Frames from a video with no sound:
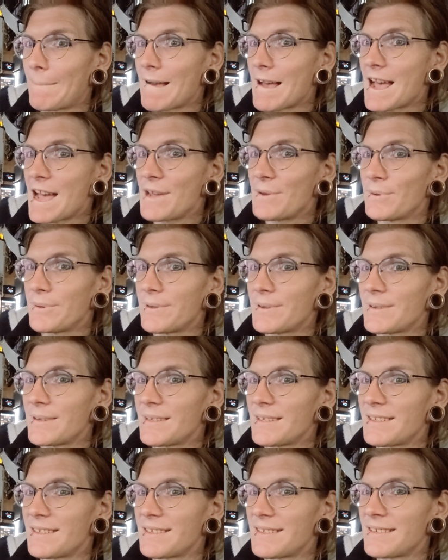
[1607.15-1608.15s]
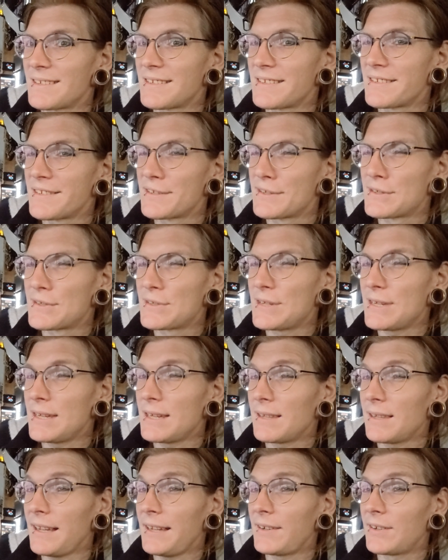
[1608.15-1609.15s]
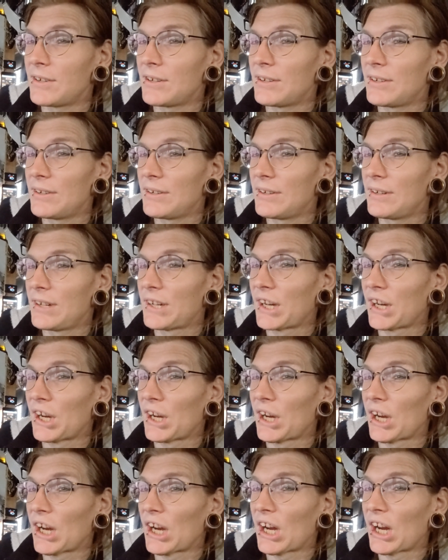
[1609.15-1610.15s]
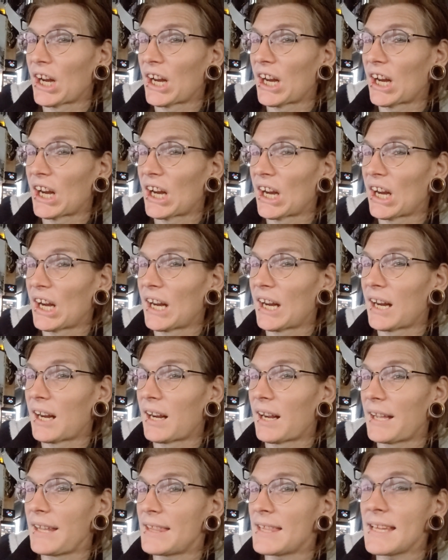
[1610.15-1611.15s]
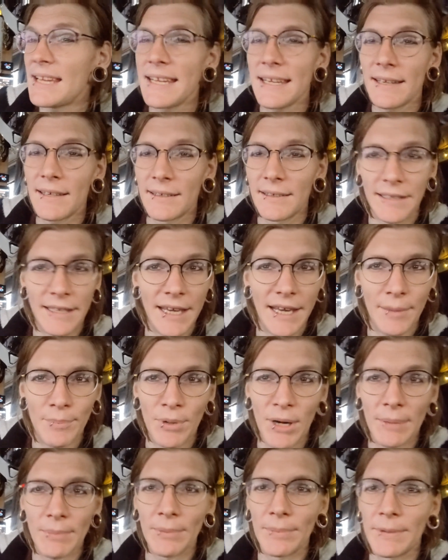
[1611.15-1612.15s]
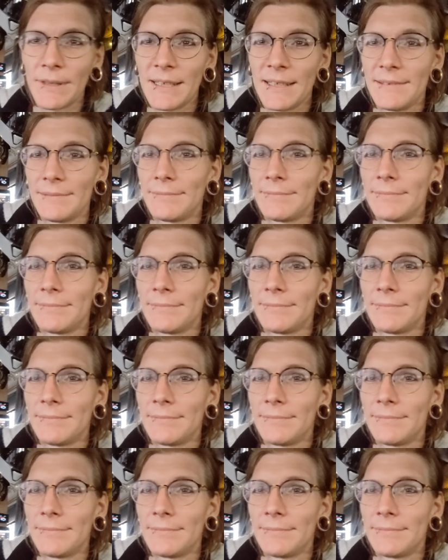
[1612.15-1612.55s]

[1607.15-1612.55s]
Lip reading: I will see you later. I think. Yeah, probably.